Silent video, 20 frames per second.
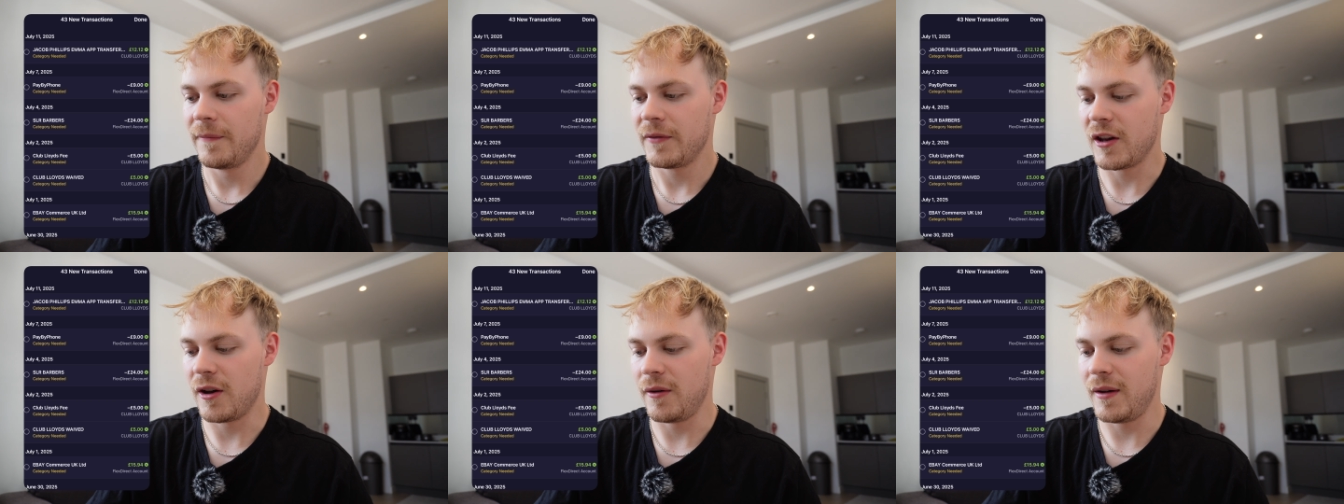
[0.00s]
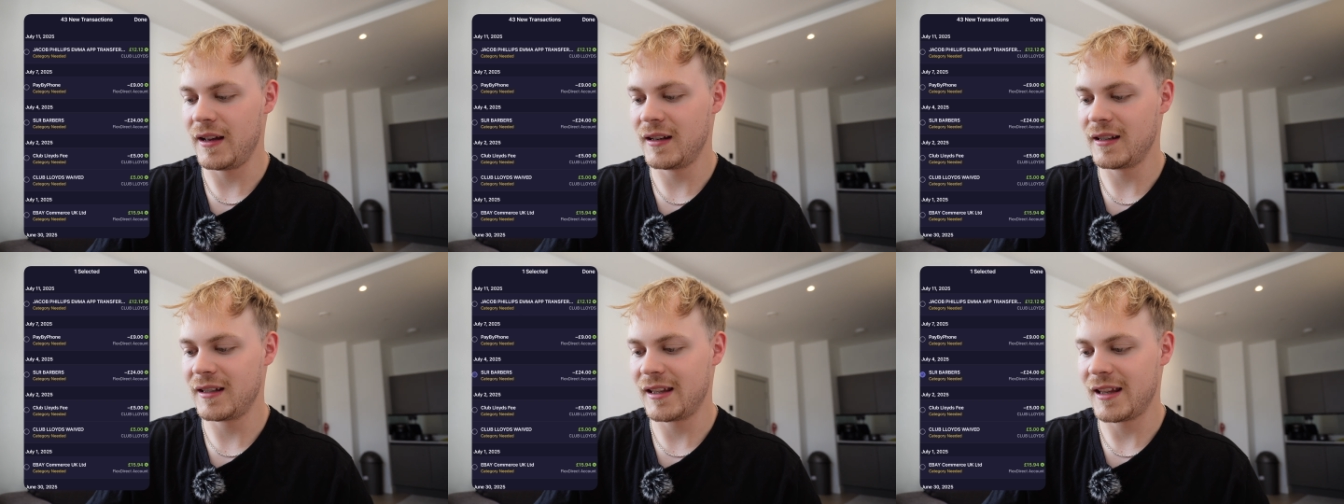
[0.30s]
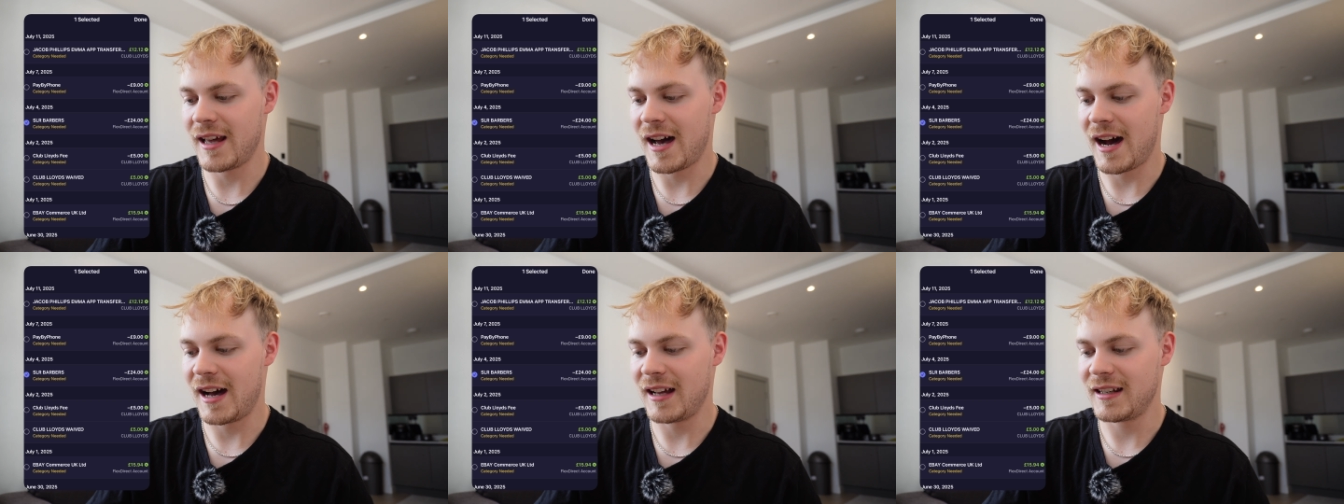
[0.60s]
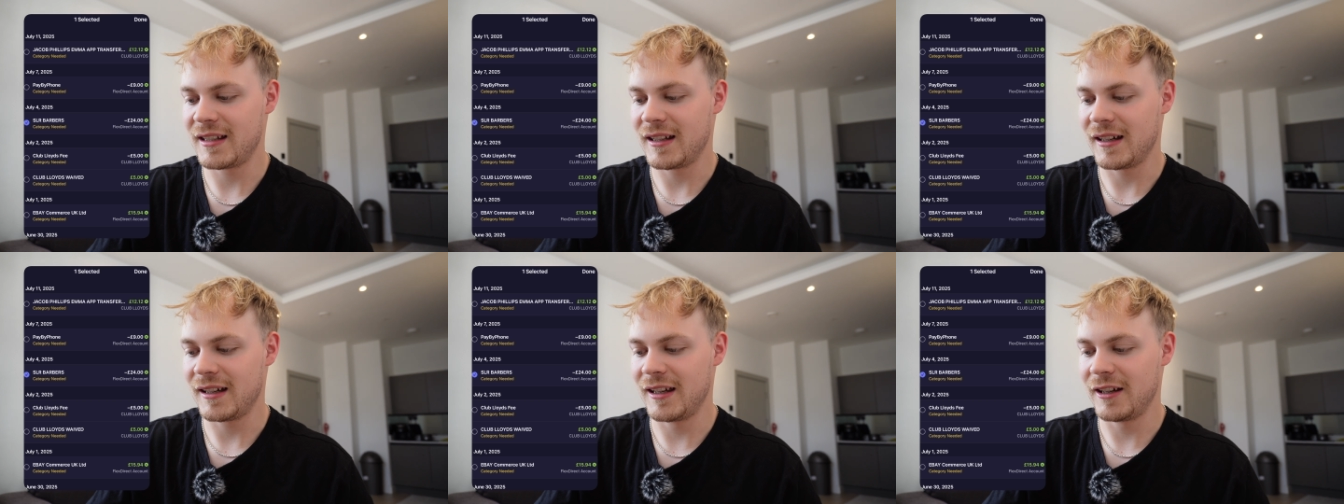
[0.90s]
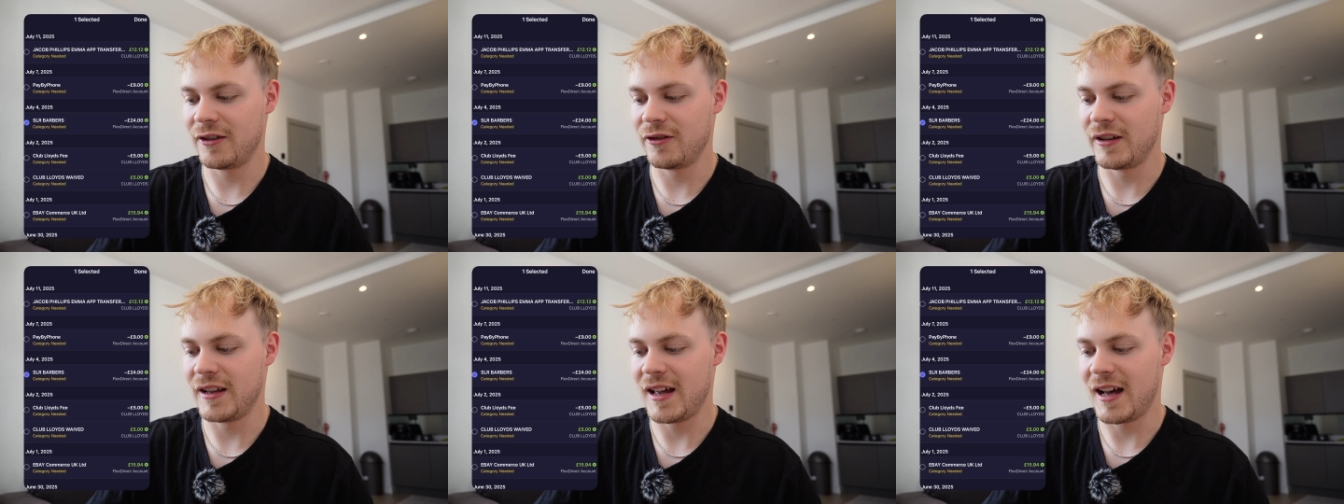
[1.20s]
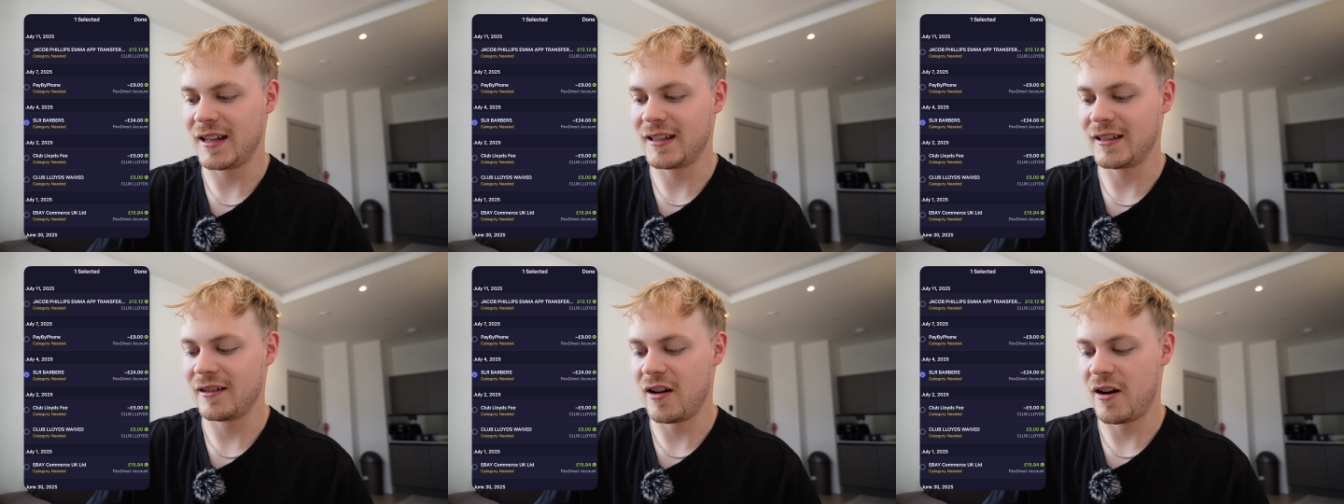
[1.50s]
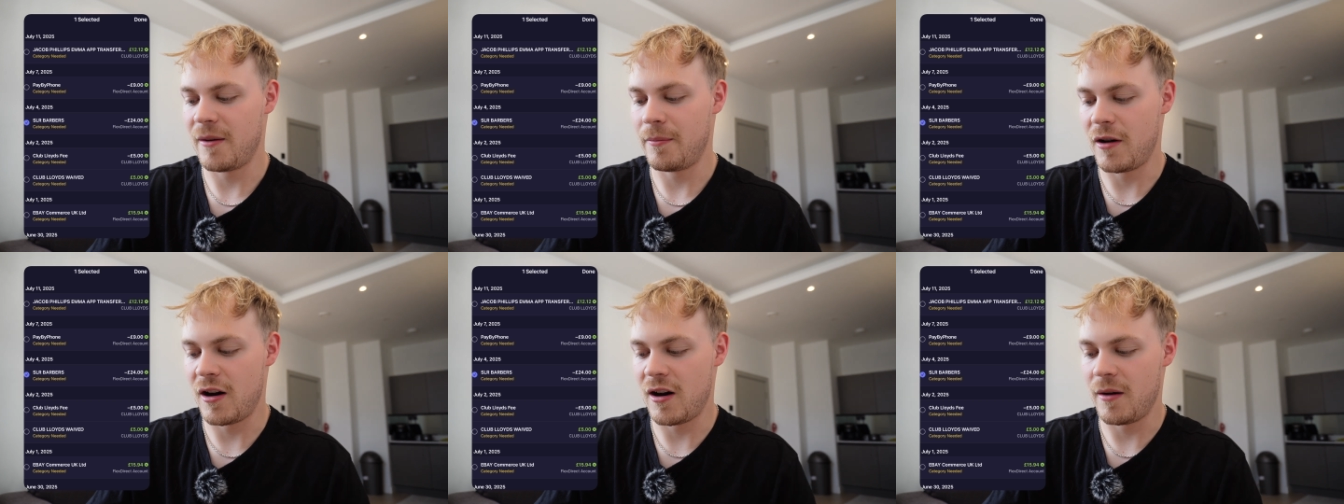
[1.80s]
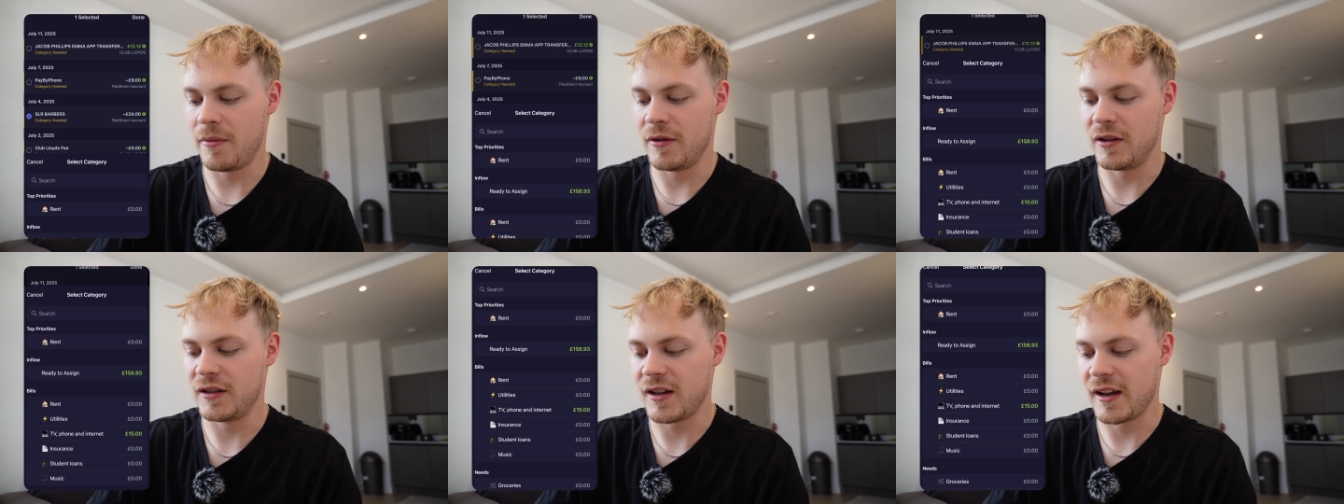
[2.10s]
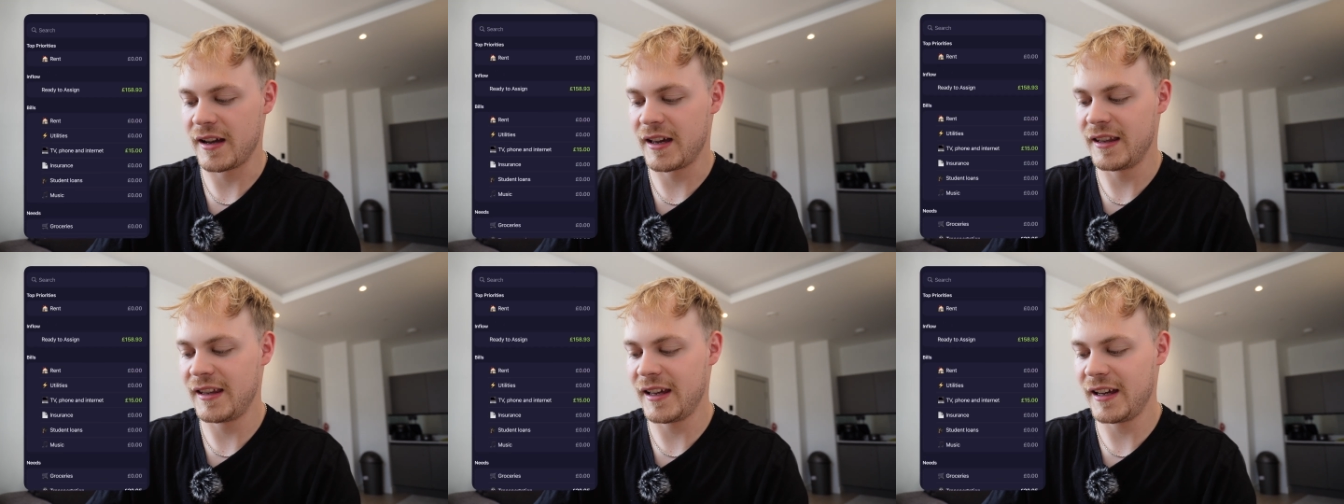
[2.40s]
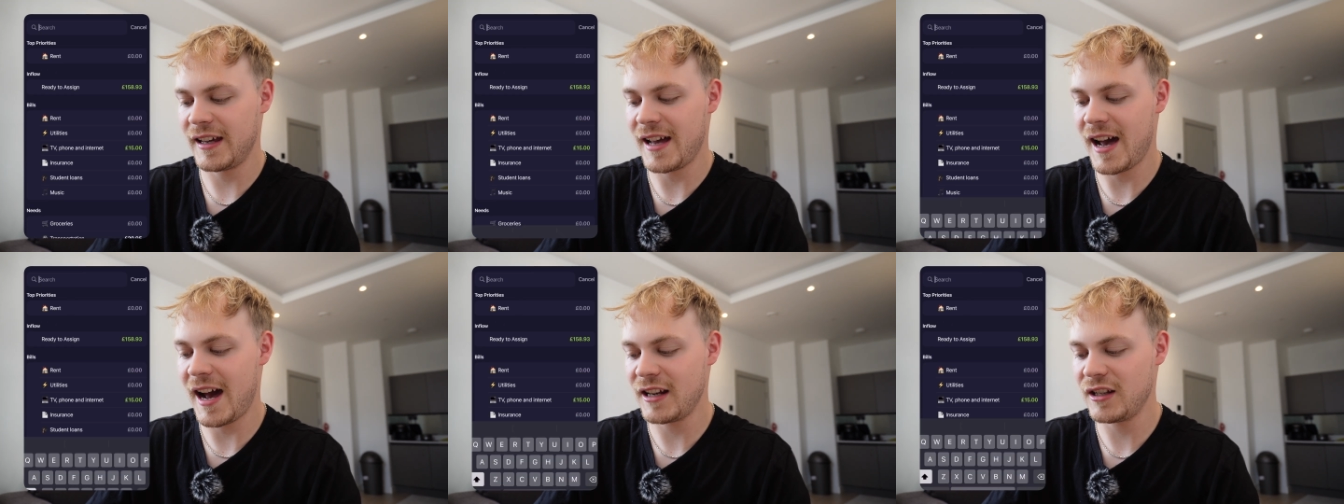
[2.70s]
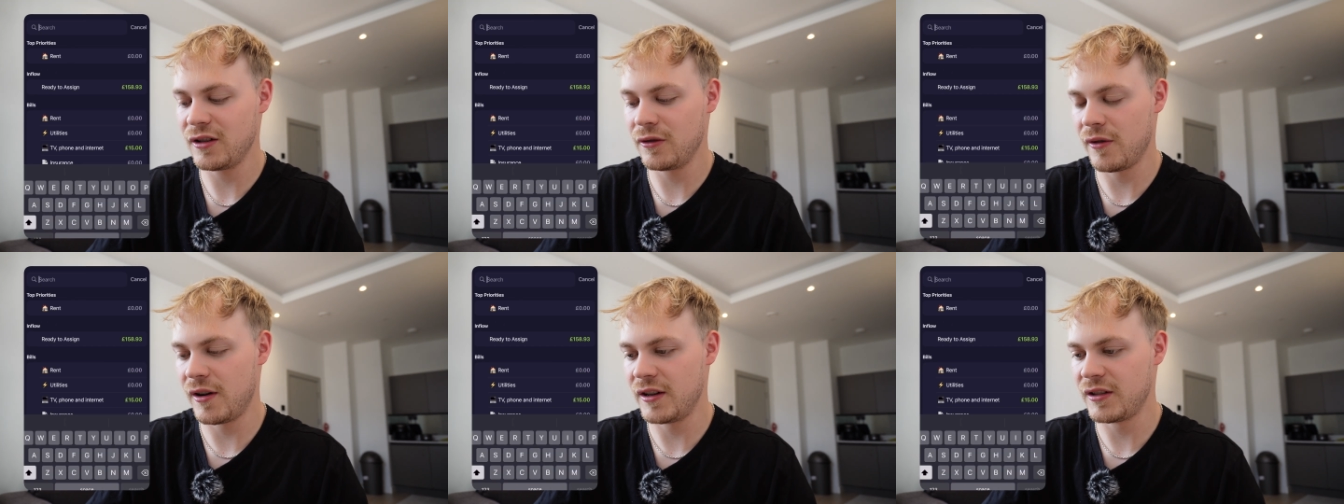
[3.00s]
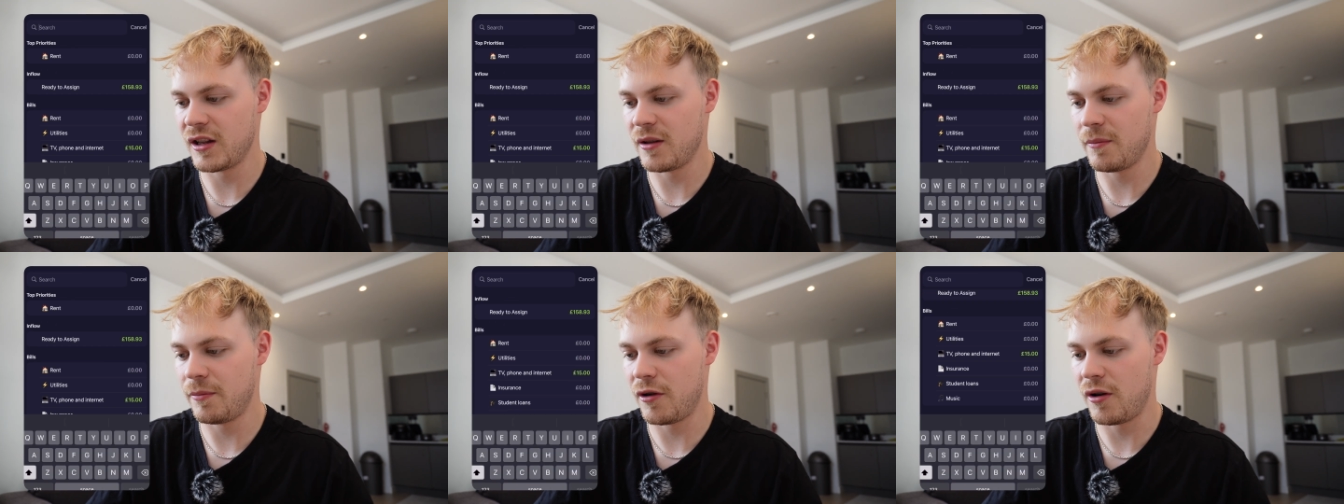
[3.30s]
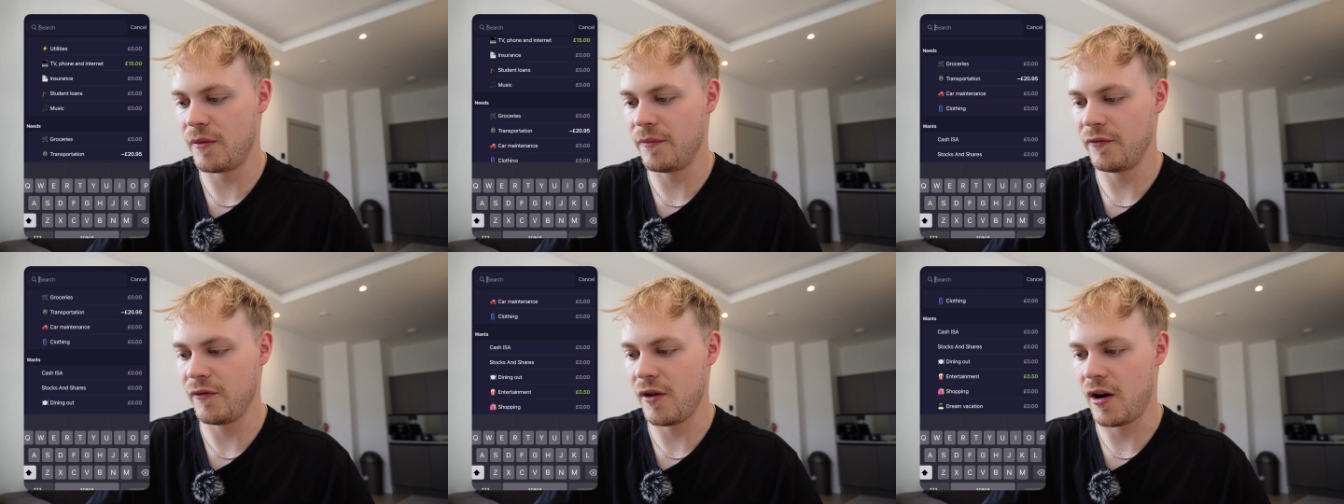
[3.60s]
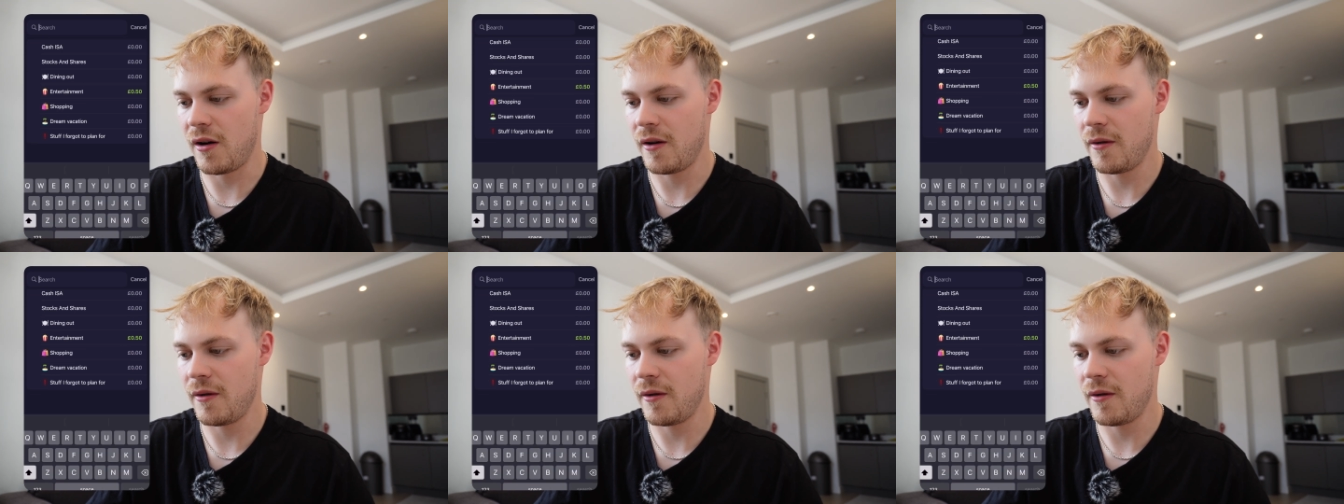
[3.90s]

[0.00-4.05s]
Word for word: go into that, click on the SLR barbers, I can then categorize on the bottom,